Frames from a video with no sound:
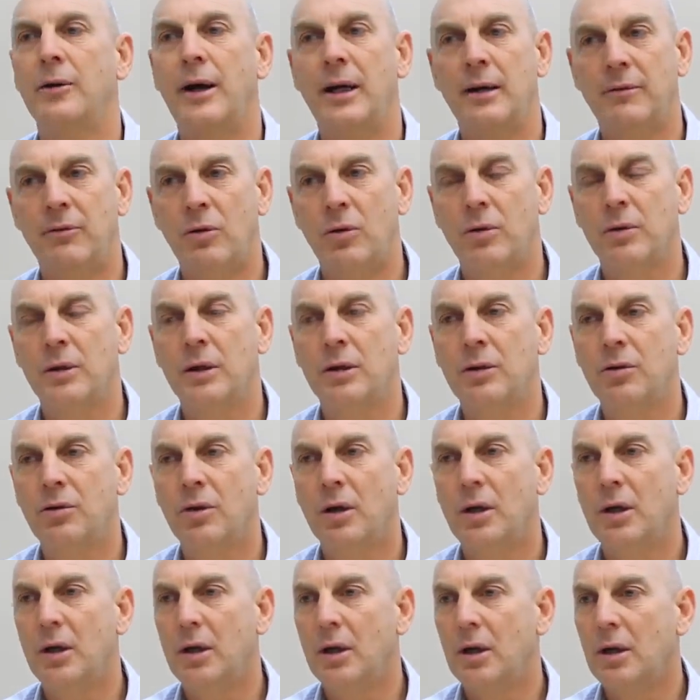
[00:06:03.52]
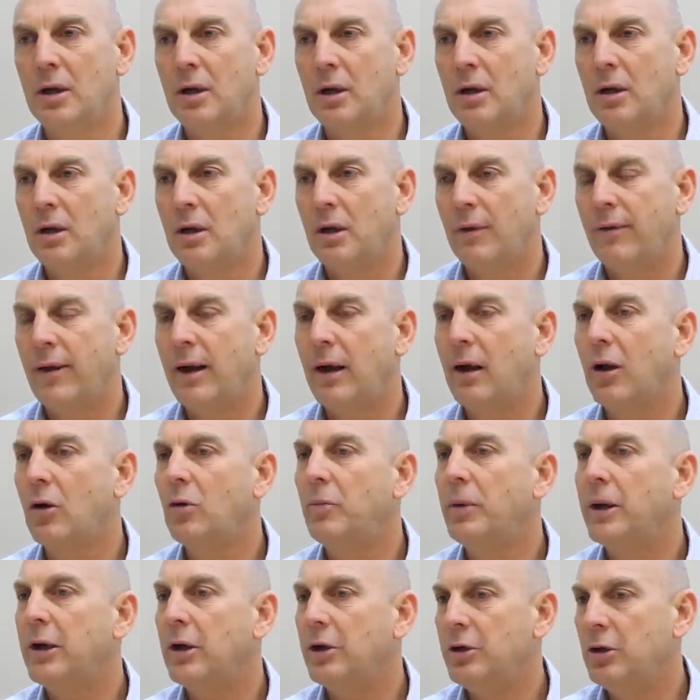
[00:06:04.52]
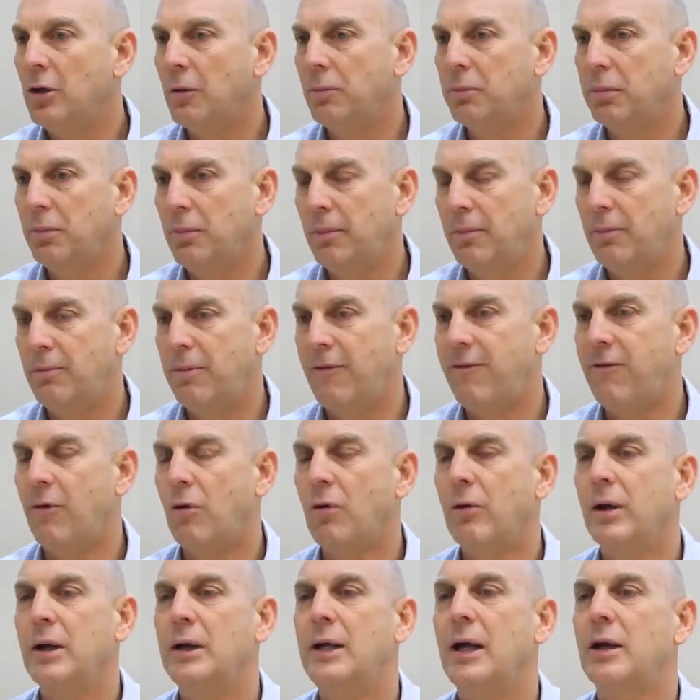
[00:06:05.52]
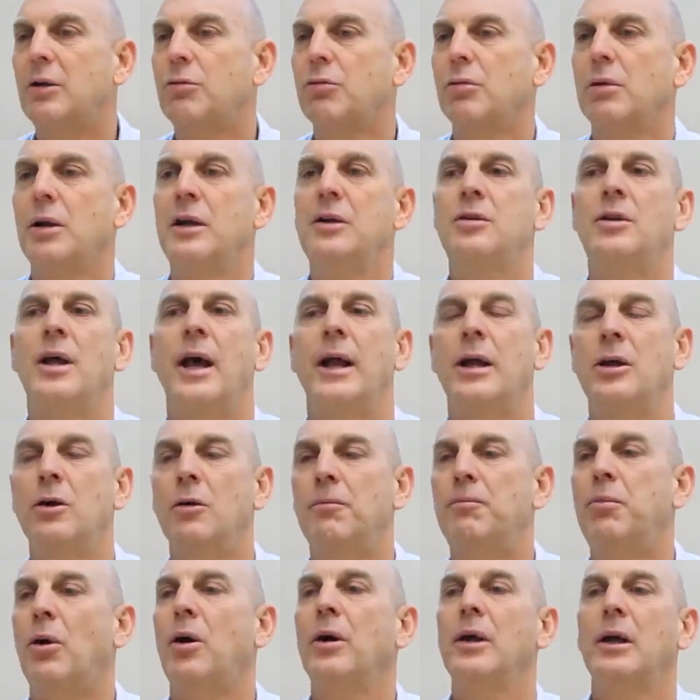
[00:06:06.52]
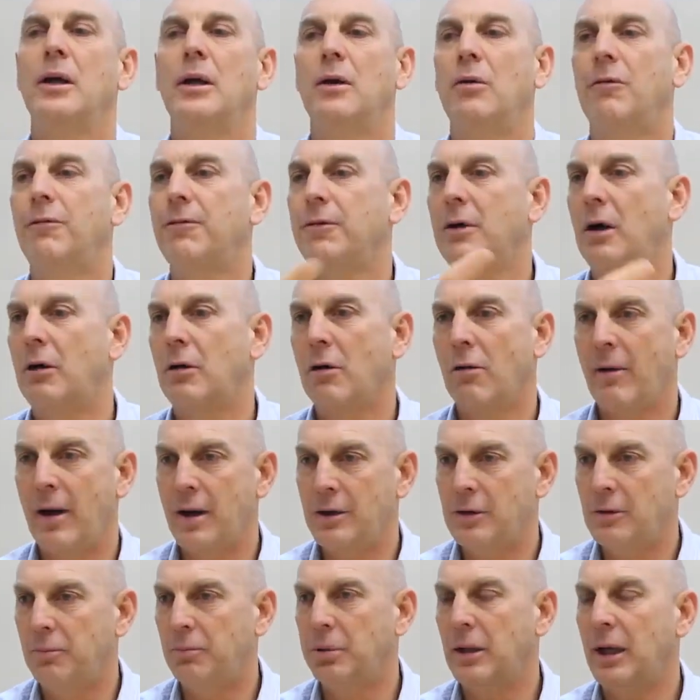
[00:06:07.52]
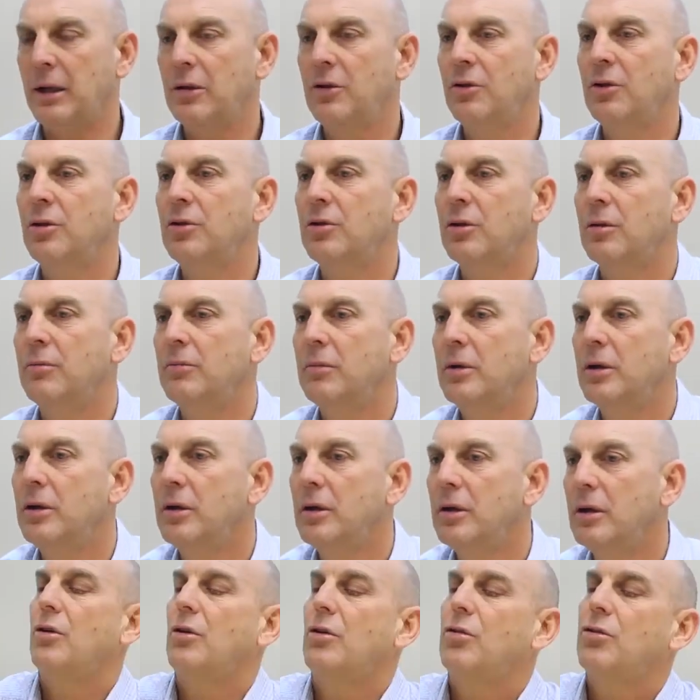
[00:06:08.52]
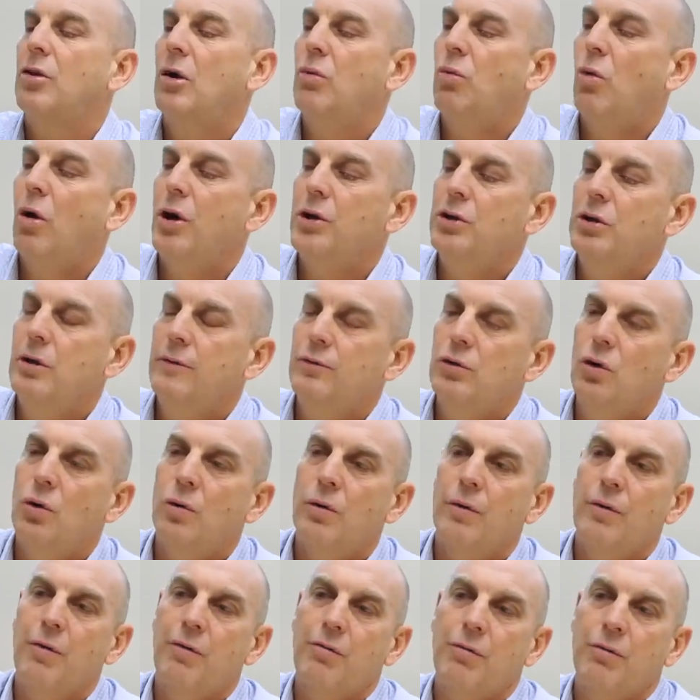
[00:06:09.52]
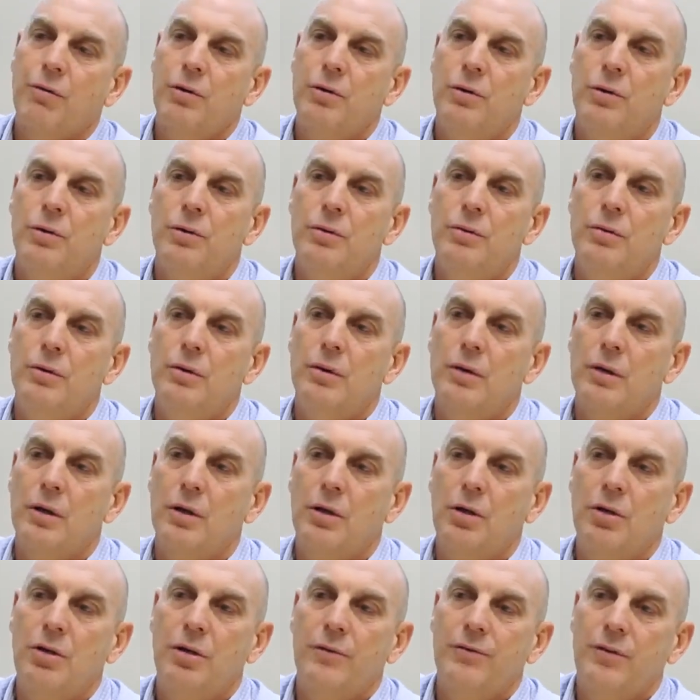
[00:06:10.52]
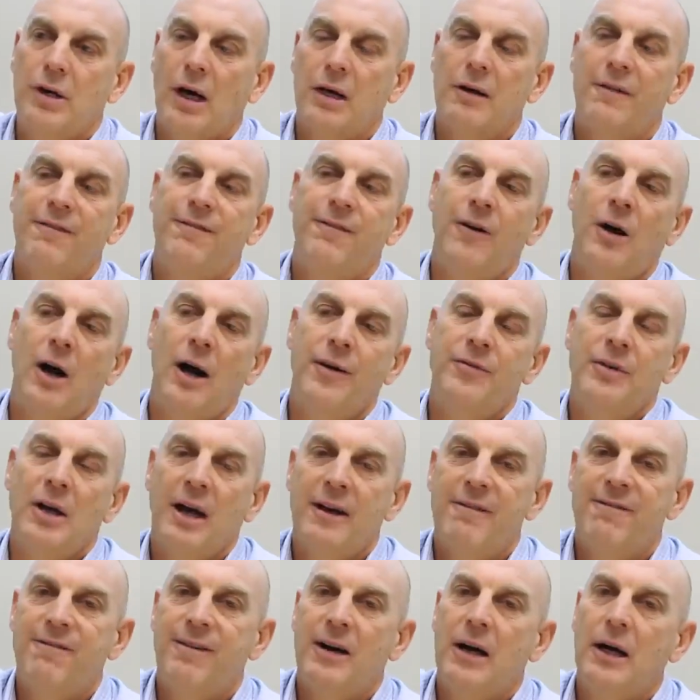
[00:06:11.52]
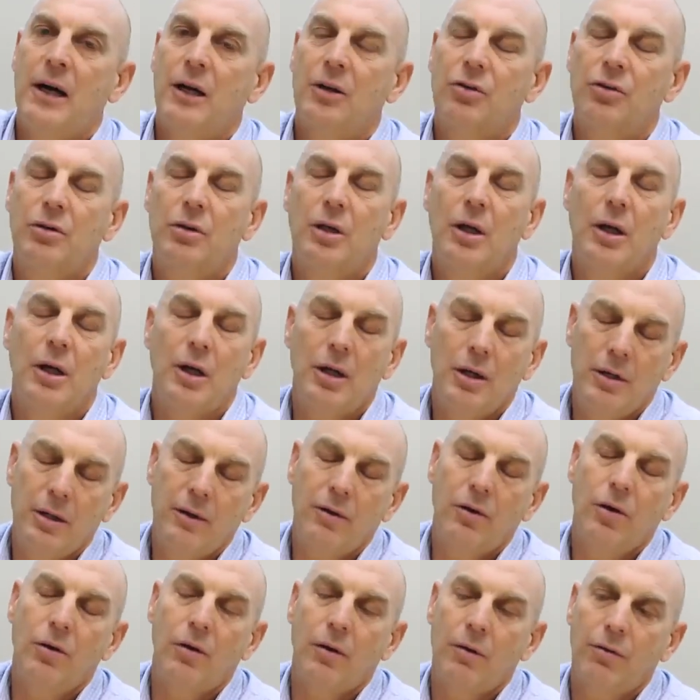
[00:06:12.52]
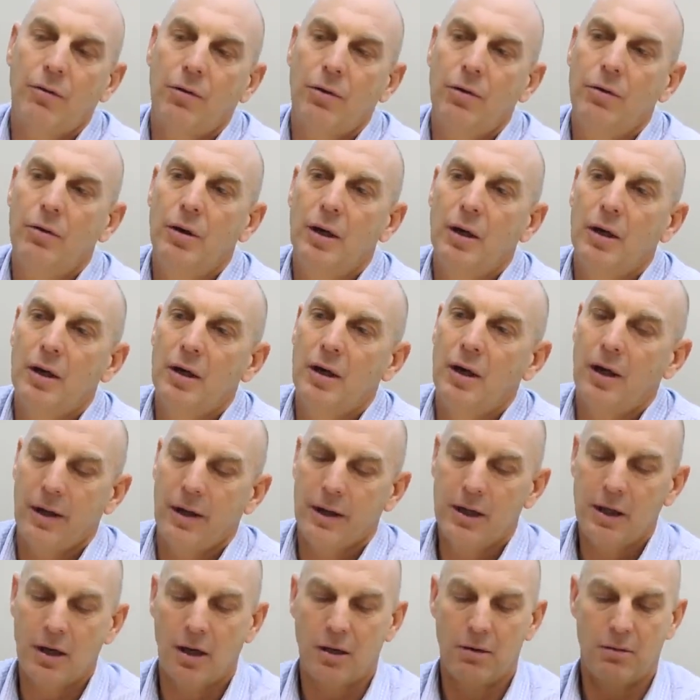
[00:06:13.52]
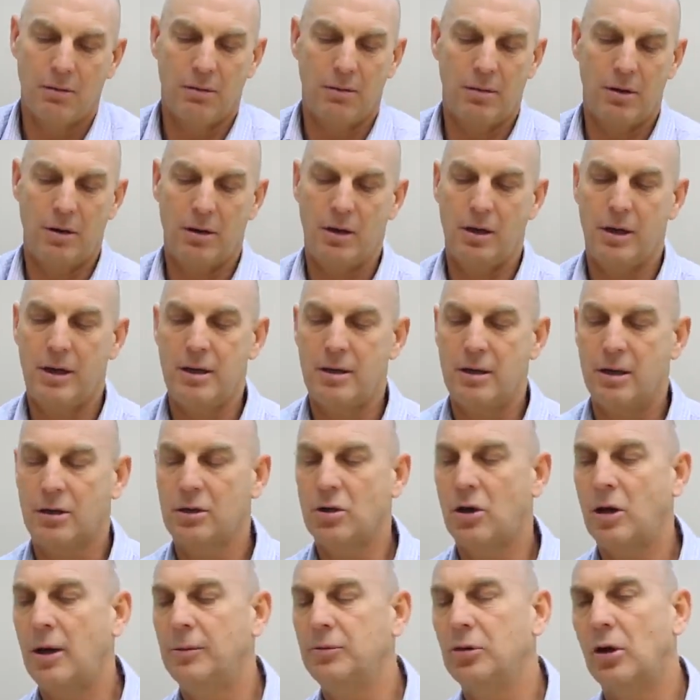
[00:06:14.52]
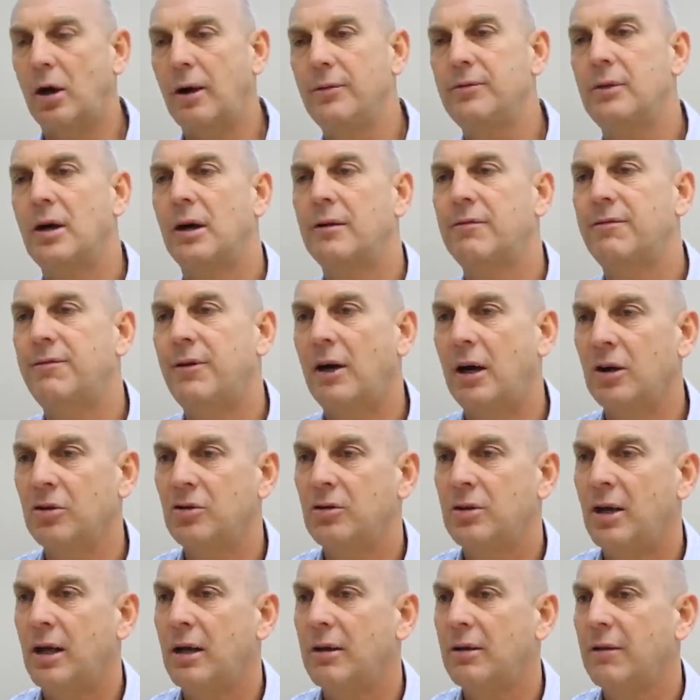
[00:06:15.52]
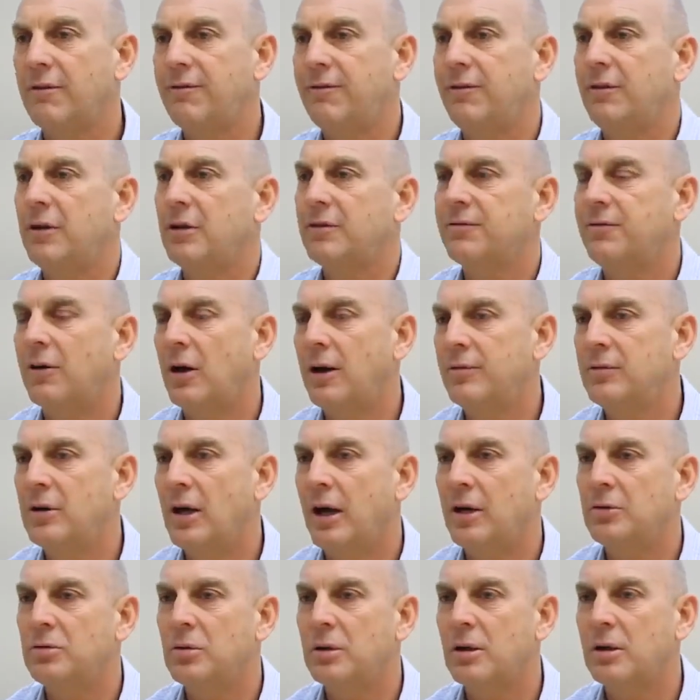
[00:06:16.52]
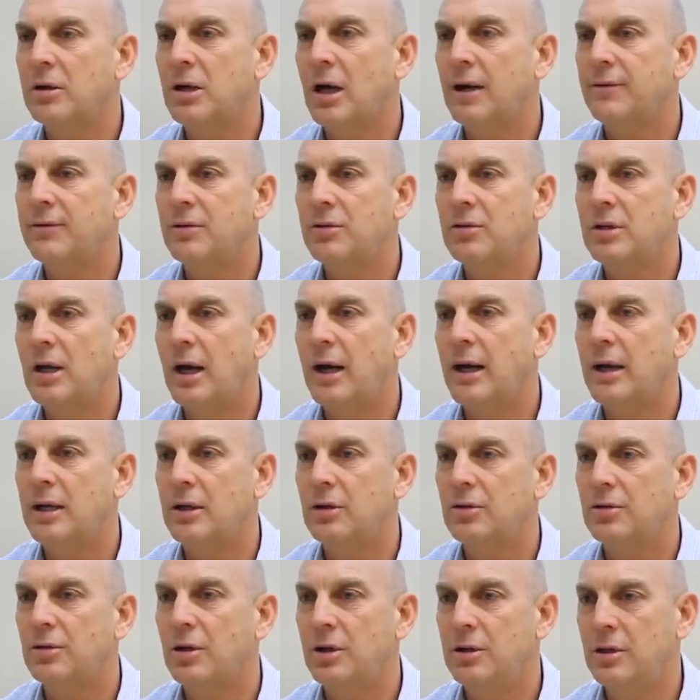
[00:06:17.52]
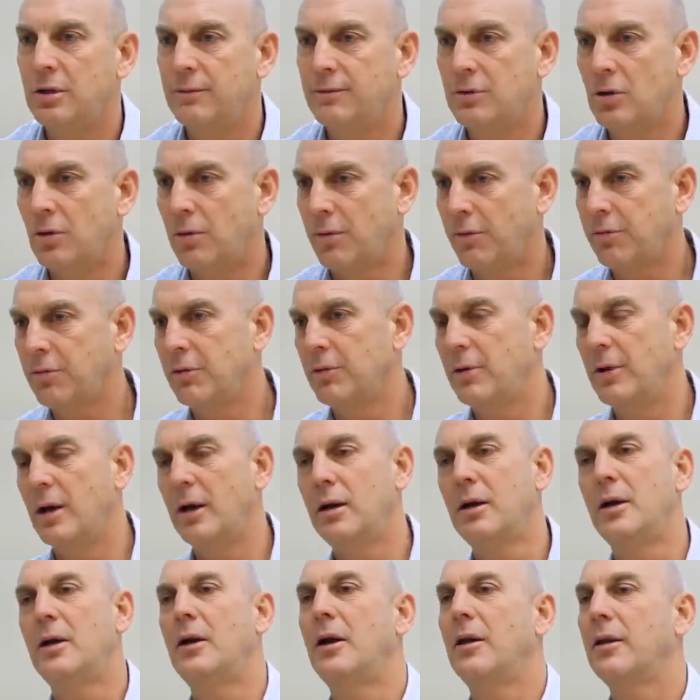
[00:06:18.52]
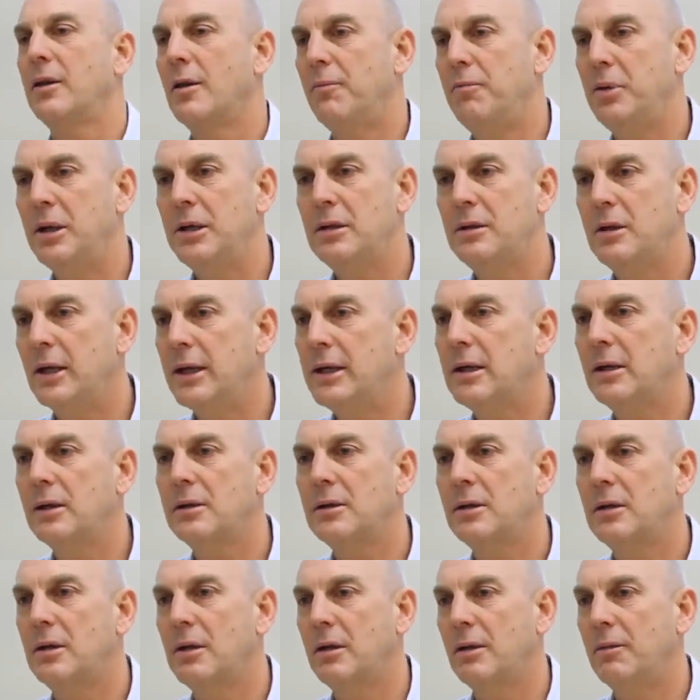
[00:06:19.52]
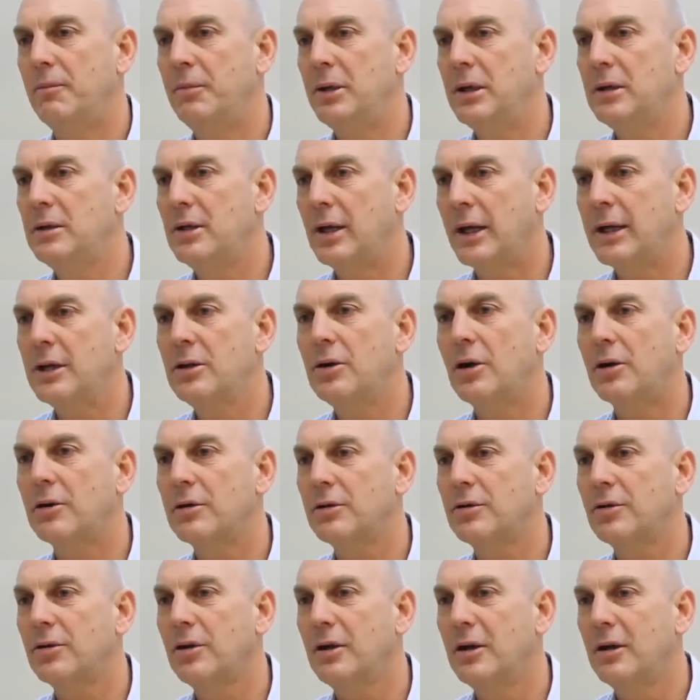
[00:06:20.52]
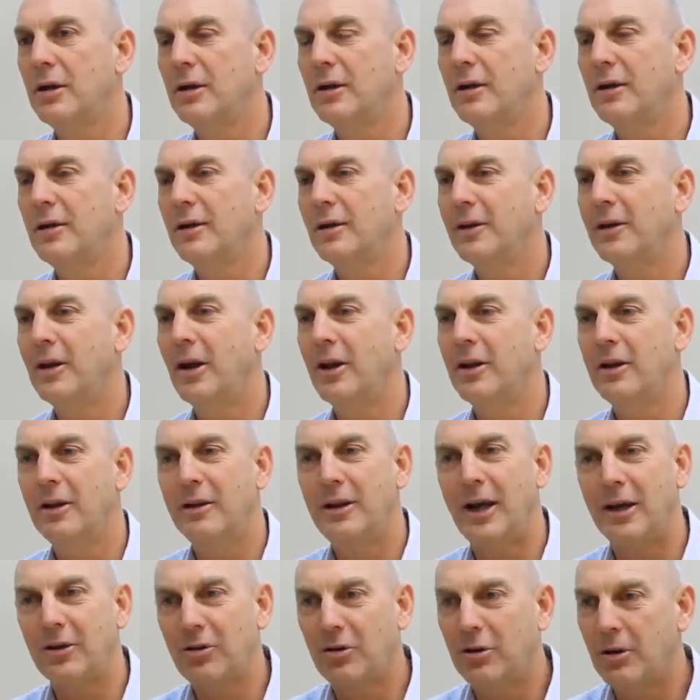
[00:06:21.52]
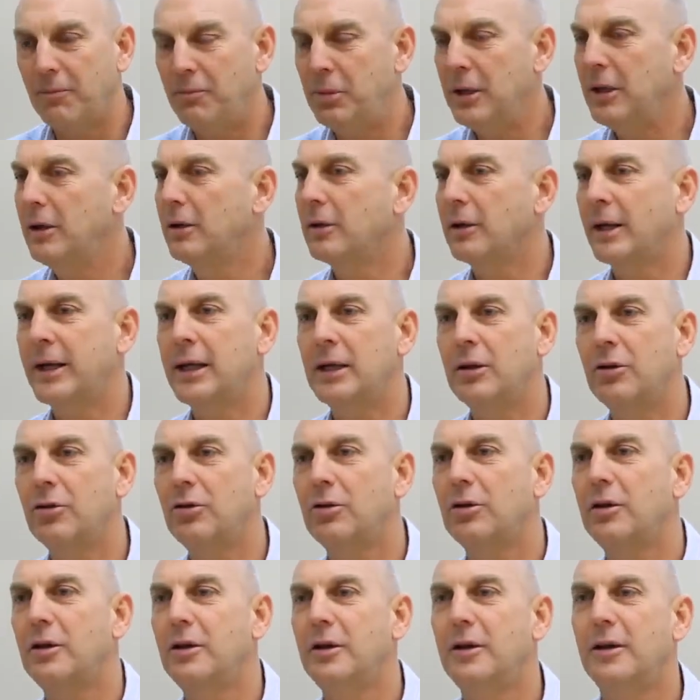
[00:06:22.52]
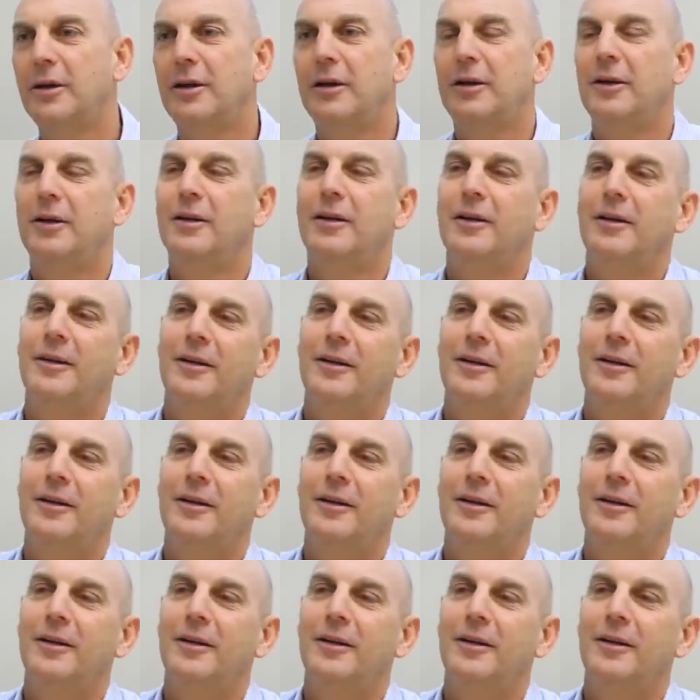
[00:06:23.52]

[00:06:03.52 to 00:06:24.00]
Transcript: or out of organs, then it'll be in your before it gets released out of your body it'll flow around your blood system so what you've gone through because you've done a five day fast you've gone through you know in the times i've done fast there the first five days were the toughest days so you've gone through the, the big de- the big detox right. you know that's the big cleanse yeah okay